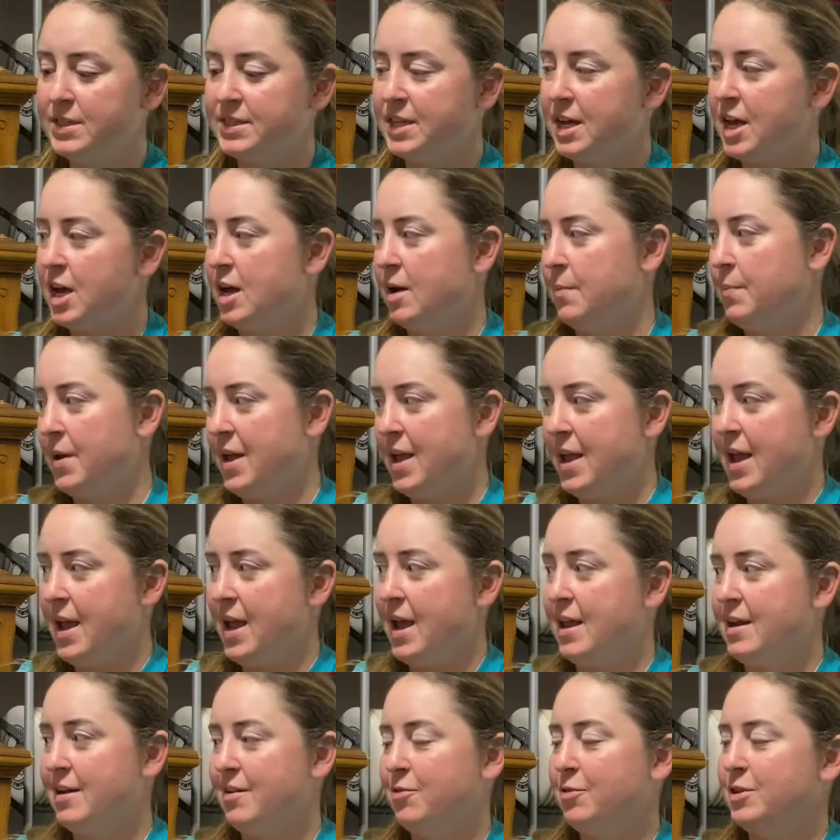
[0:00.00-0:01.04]
up,
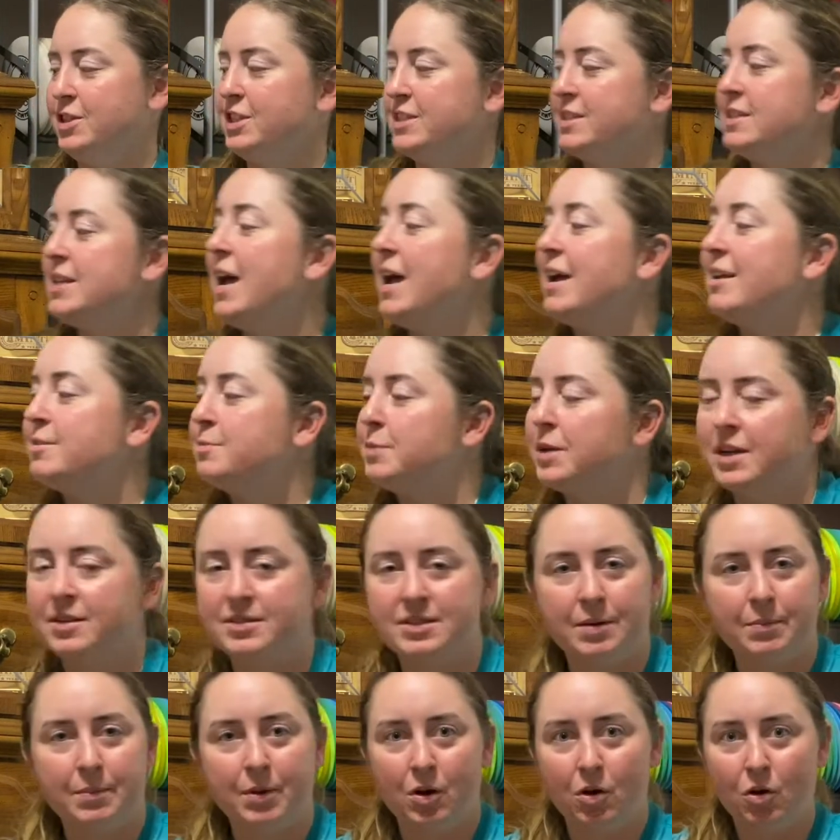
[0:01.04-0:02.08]
and which is nice because
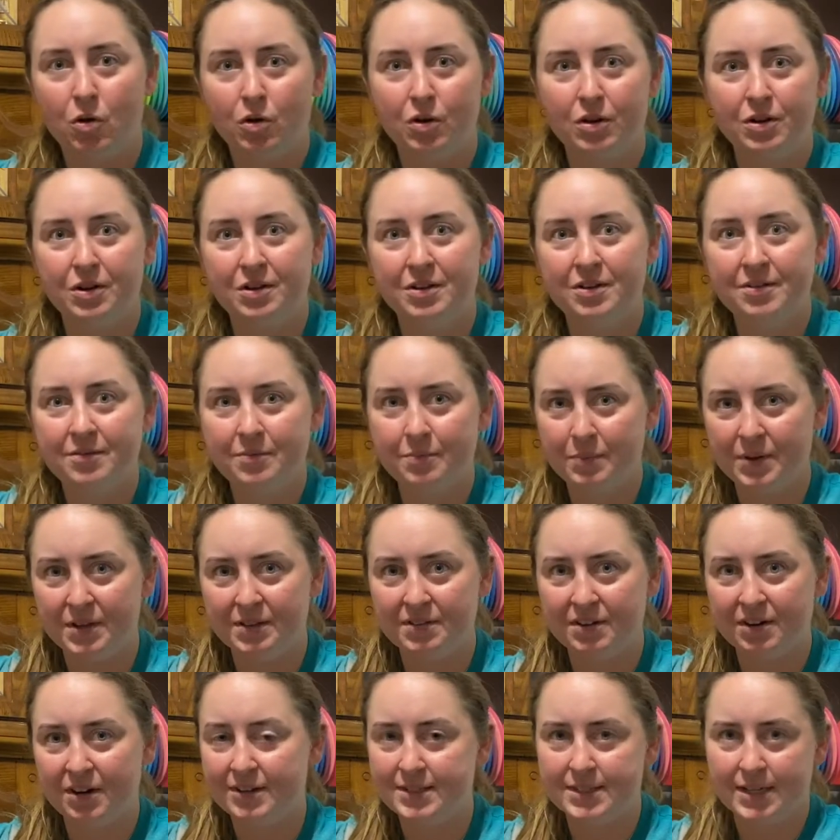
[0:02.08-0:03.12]
I'm an old B
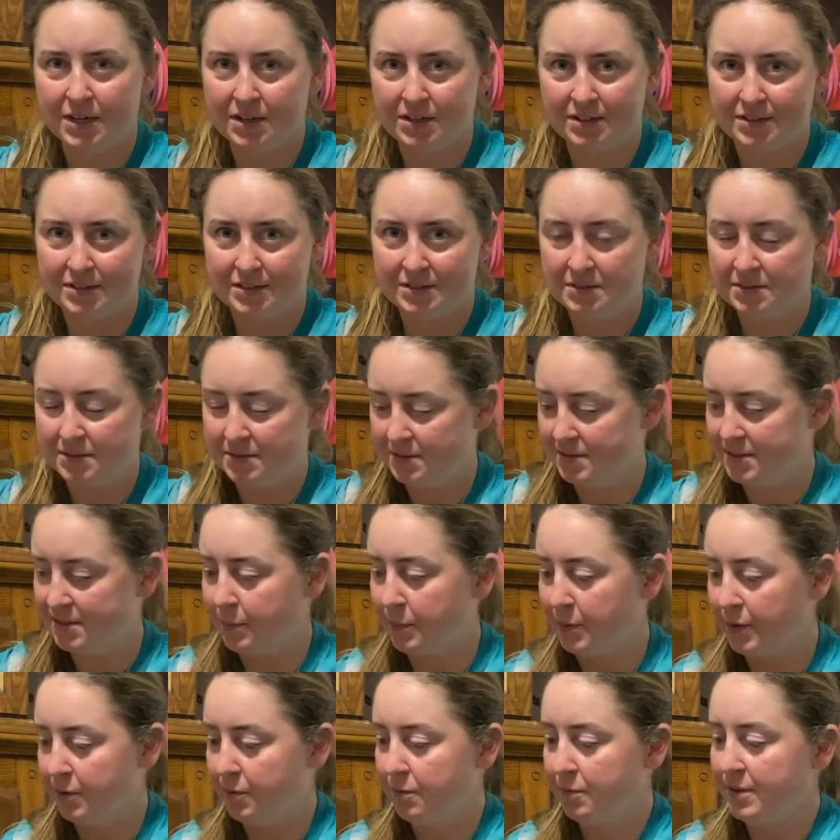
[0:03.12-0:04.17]
series. I couldn't zip
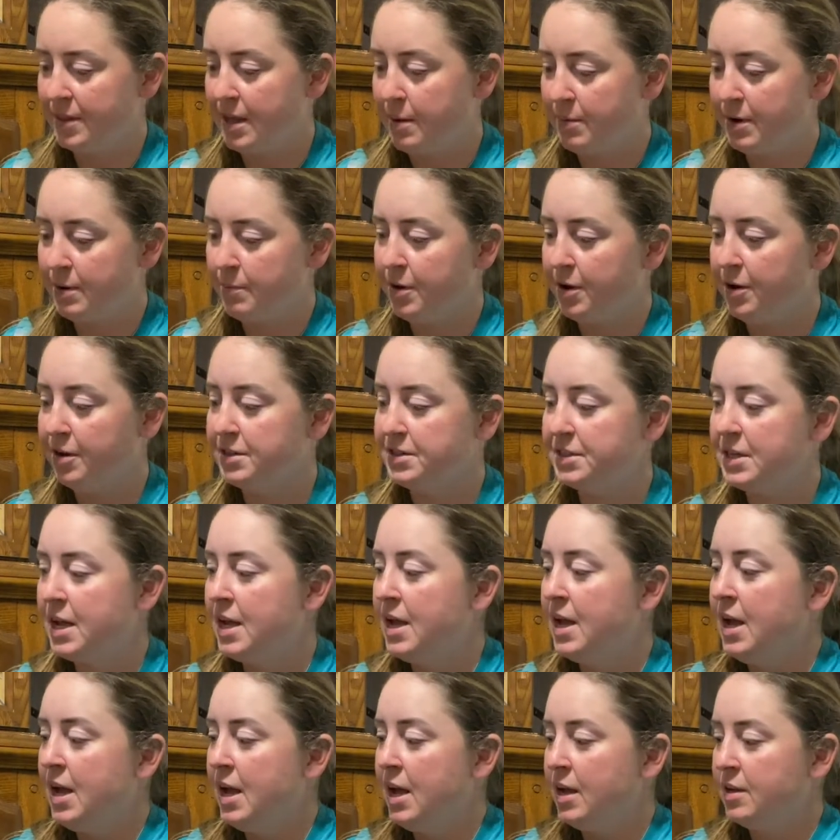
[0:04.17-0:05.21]
it with that many putters.
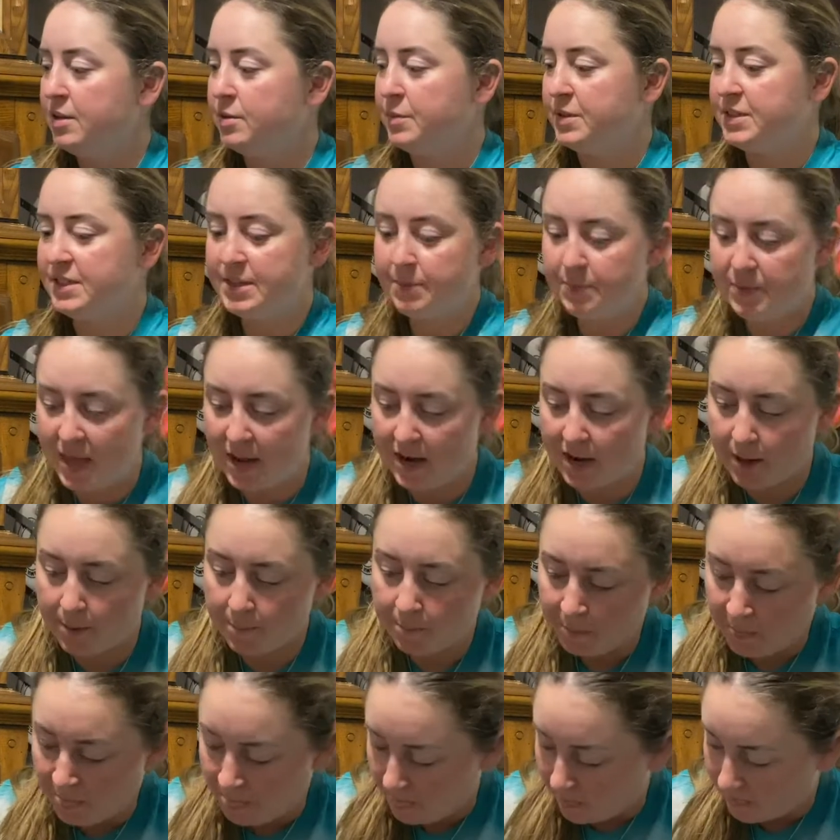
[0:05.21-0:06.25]
Zip that up,
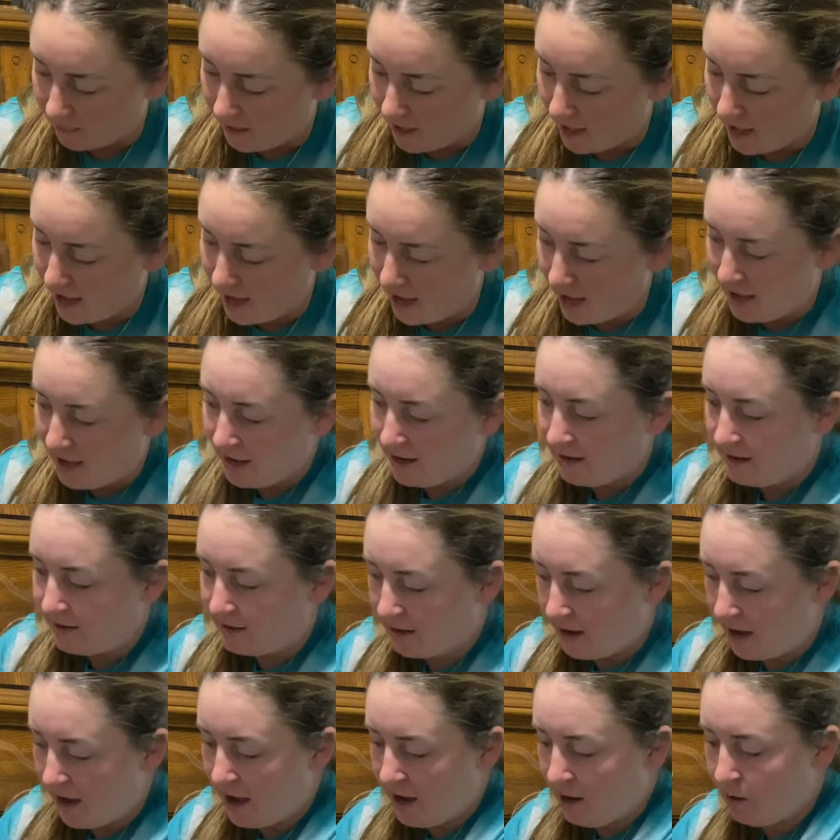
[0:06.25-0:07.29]
and
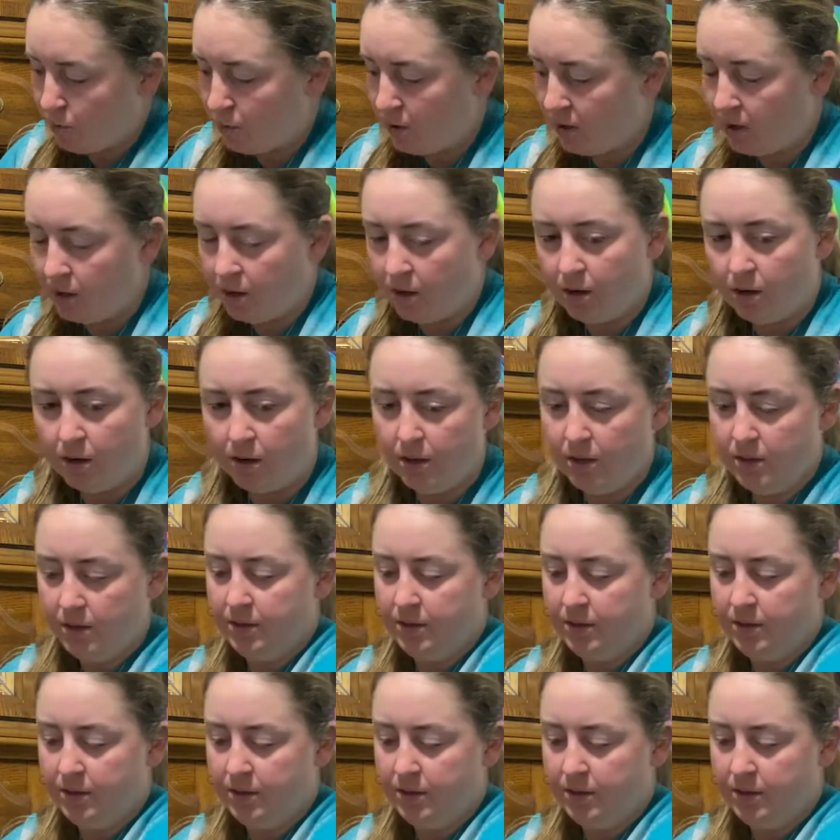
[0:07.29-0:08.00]
I will